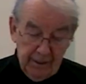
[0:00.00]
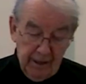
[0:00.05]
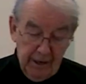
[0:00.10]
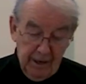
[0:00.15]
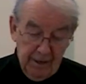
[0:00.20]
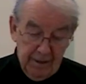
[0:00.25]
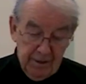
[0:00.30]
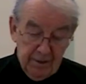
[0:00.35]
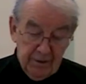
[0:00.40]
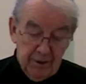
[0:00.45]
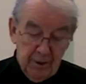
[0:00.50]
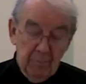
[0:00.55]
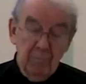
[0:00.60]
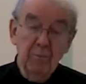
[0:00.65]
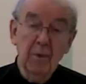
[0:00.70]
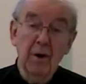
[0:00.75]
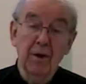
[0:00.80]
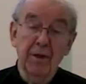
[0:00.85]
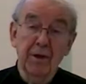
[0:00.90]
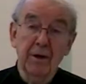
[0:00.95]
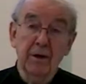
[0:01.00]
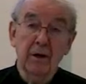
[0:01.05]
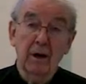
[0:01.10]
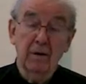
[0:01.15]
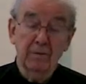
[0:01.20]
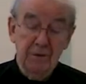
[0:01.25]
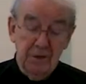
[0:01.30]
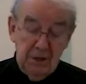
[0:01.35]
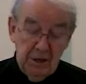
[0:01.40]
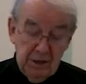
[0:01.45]
and the mother
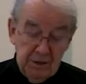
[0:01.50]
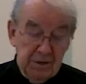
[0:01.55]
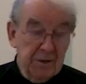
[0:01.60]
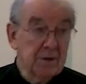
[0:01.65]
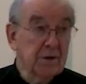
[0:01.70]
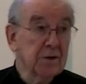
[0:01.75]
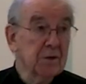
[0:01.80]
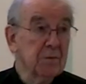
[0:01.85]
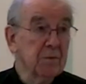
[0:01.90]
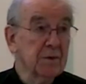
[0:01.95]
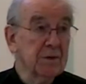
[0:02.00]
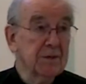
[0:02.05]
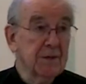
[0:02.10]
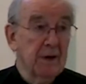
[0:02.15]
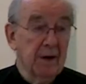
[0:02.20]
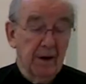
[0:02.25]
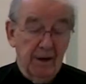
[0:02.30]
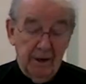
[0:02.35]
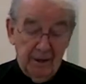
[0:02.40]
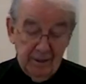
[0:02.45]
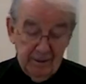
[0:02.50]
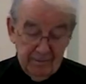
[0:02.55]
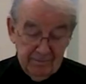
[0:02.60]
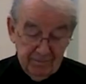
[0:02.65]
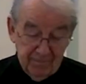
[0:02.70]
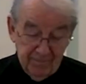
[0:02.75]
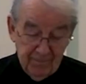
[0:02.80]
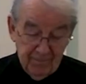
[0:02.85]
of Jesus was there.